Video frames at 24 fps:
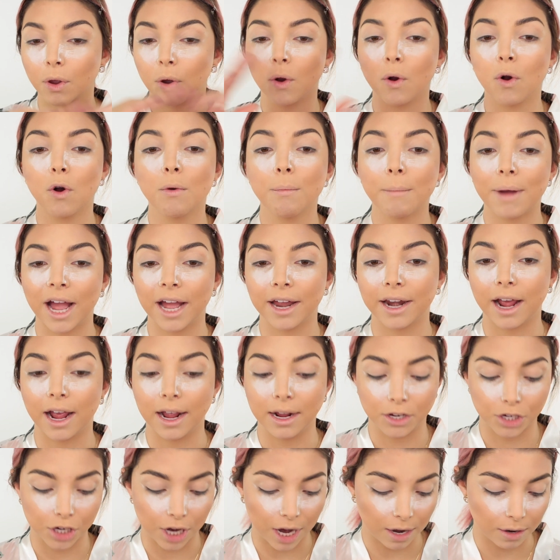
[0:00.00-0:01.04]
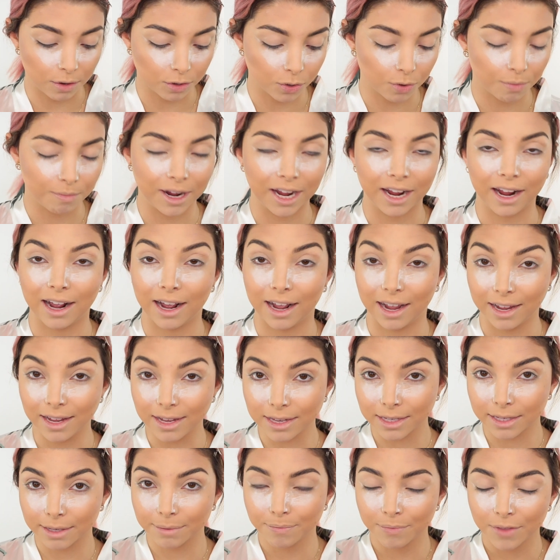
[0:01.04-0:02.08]
all matte eyeshadows on my
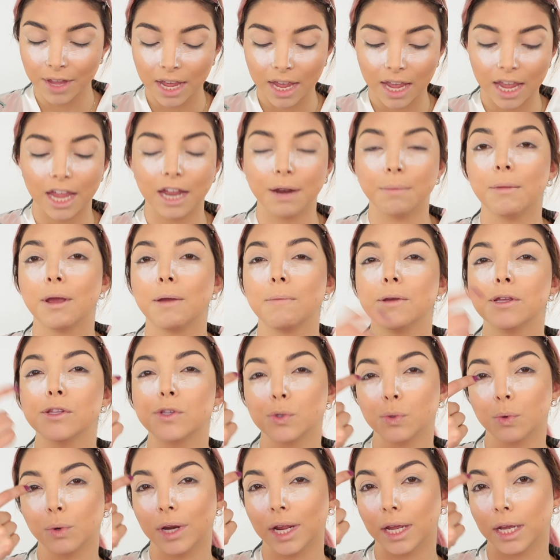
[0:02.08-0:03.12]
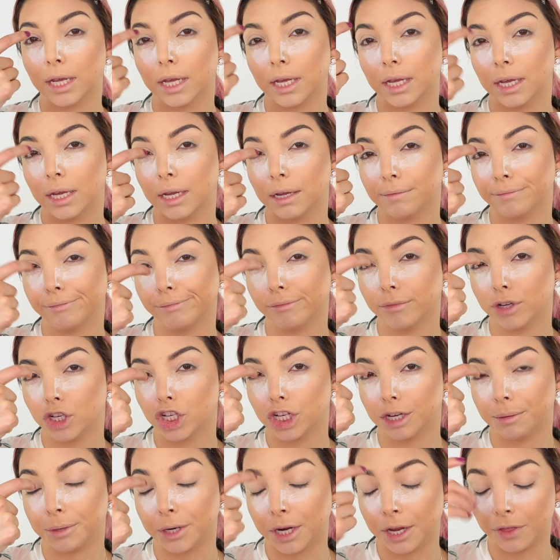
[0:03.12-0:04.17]
eyes, and maybe do like
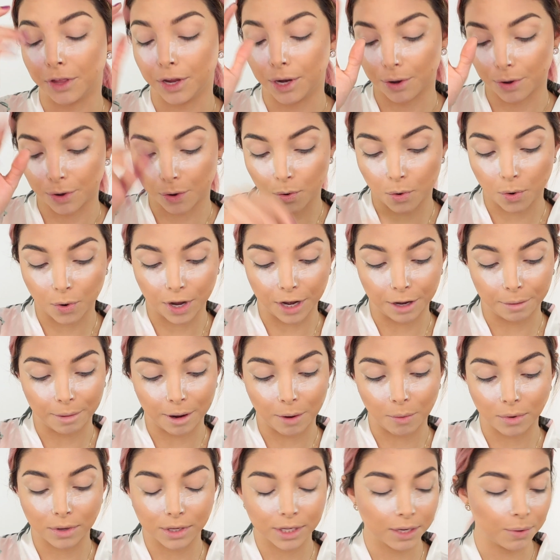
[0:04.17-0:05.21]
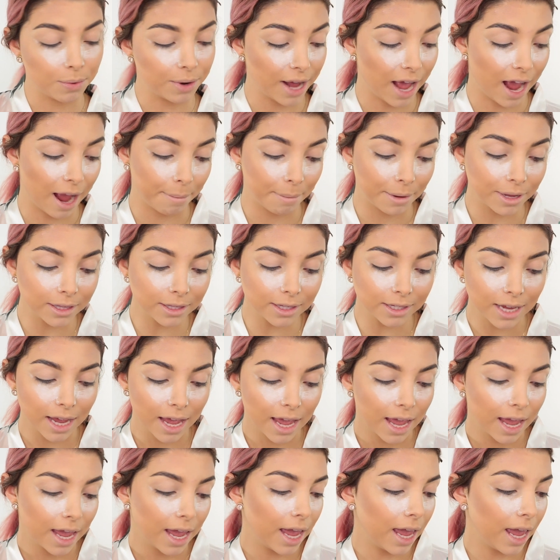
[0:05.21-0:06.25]
shimmer in the inner corner, but we'll see what happens.
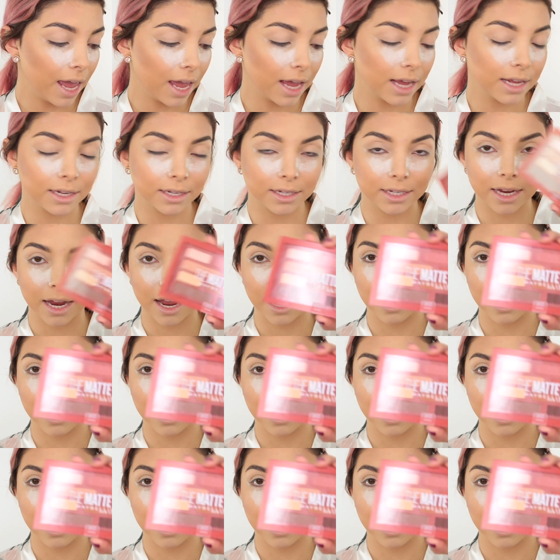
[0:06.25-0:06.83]
And